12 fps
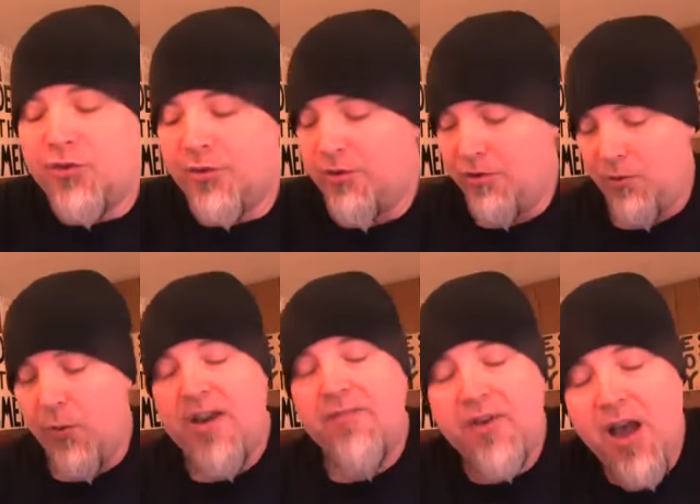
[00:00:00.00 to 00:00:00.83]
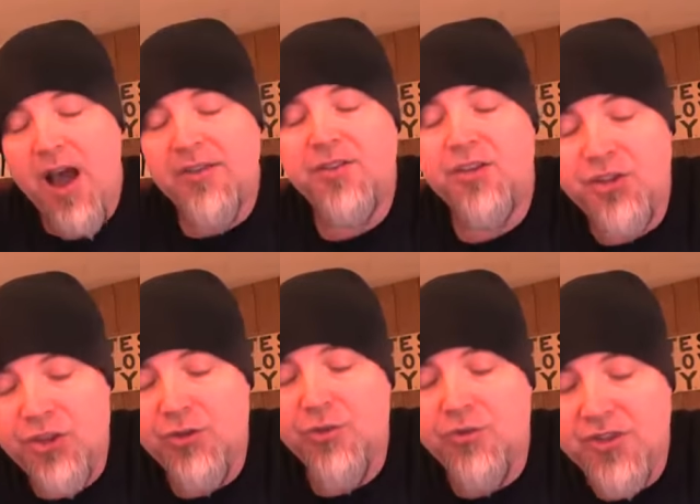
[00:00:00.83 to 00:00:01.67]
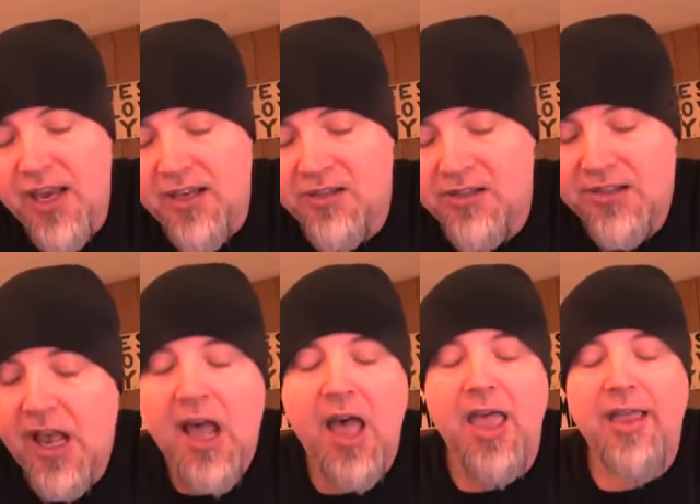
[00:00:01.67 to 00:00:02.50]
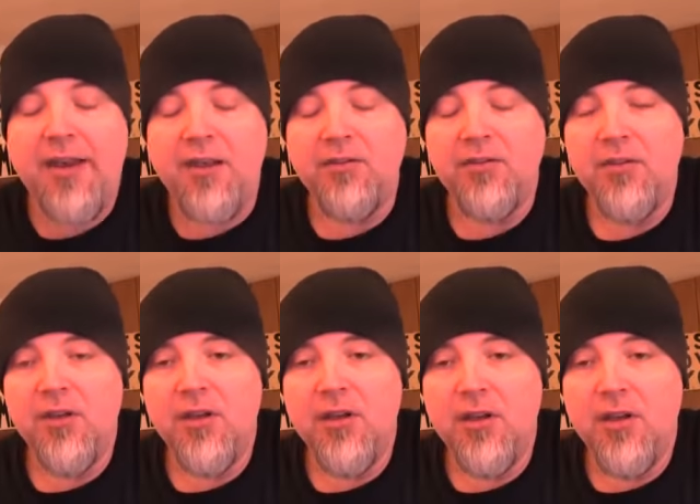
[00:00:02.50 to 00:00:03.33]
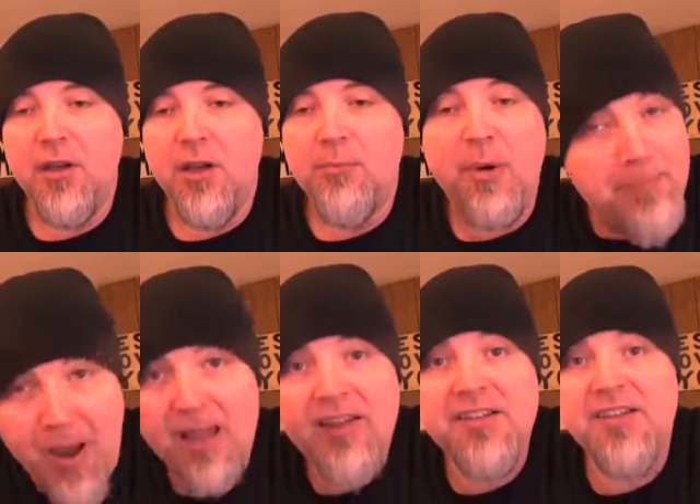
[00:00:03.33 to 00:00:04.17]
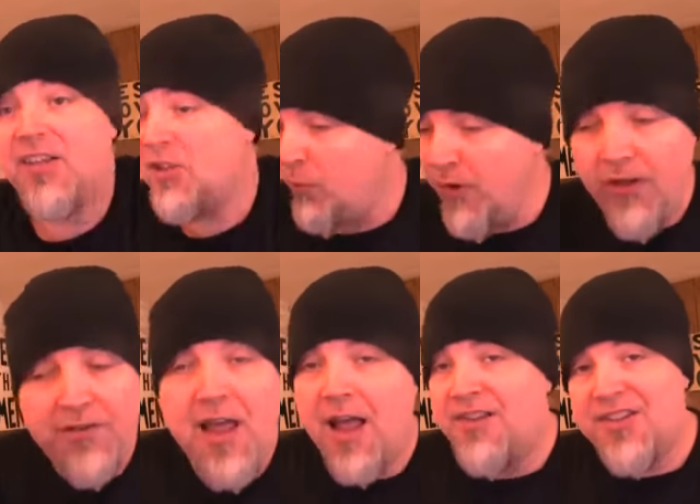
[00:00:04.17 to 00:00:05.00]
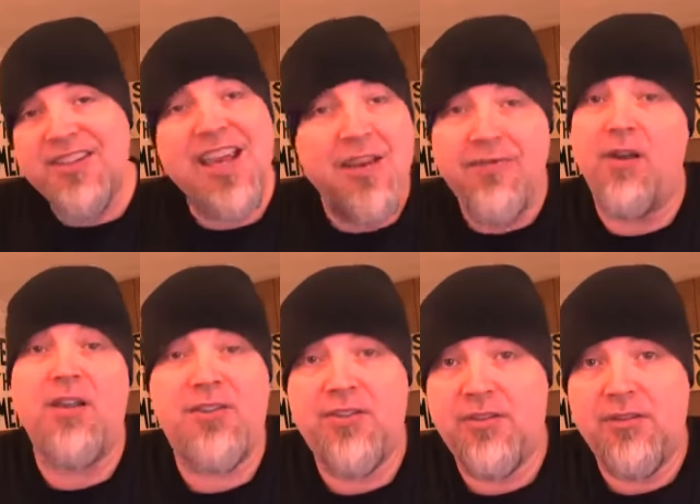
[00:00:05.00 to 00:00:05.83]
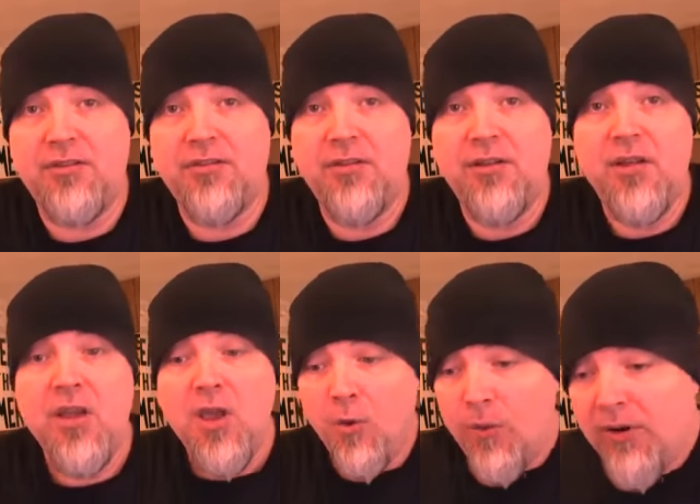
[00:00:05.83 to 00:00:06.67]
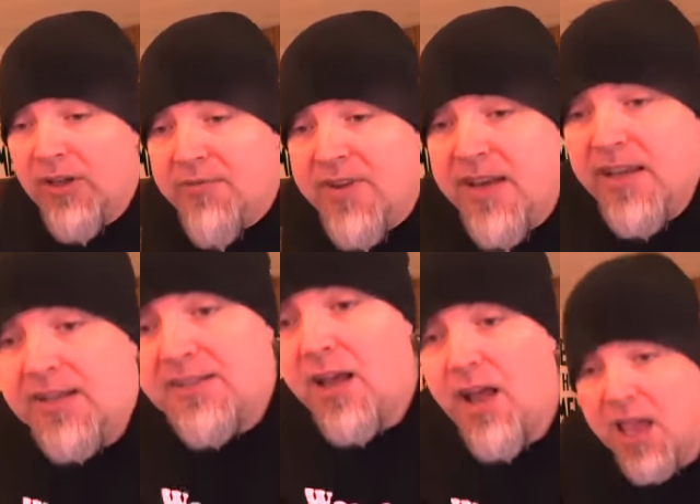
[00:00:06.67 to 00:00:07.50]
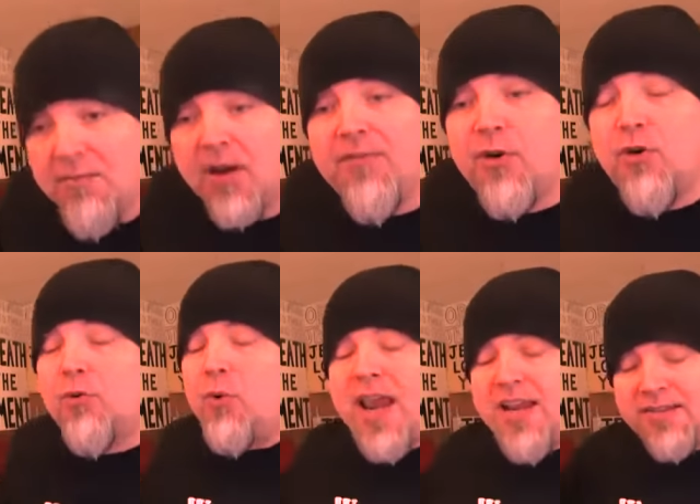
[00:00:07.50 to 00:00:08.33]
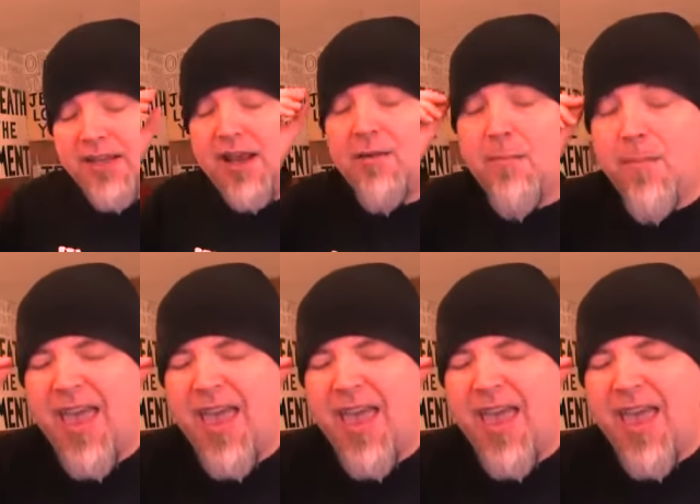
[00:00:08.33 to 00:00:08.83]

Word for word: true. We've got to choose a side. But politics will not save us. We're living in a time of great and